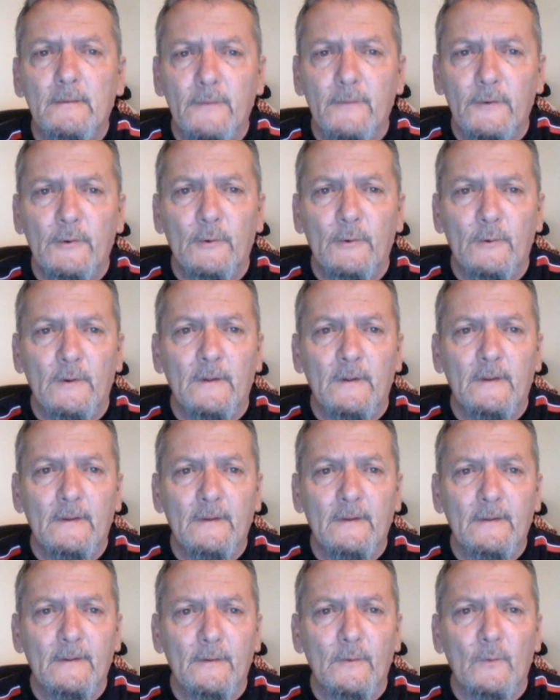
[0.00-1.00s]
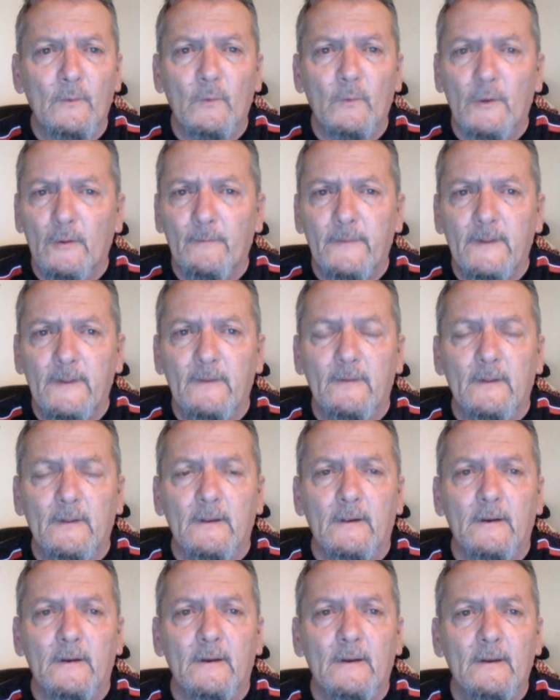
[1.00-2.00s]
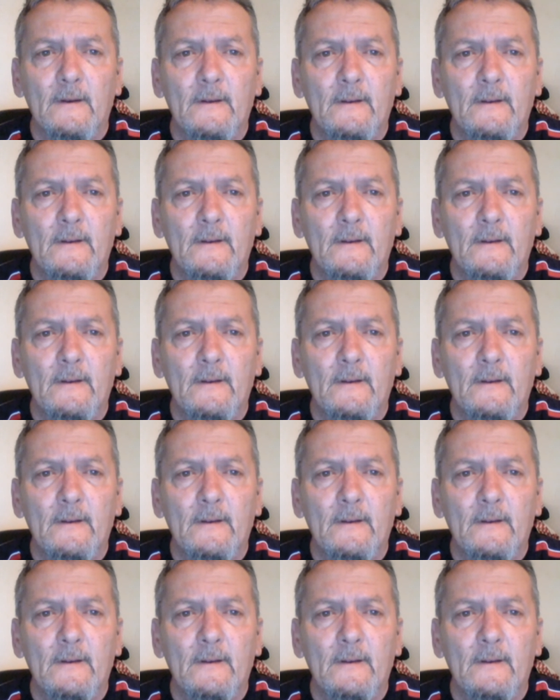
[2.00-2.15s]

you will be there.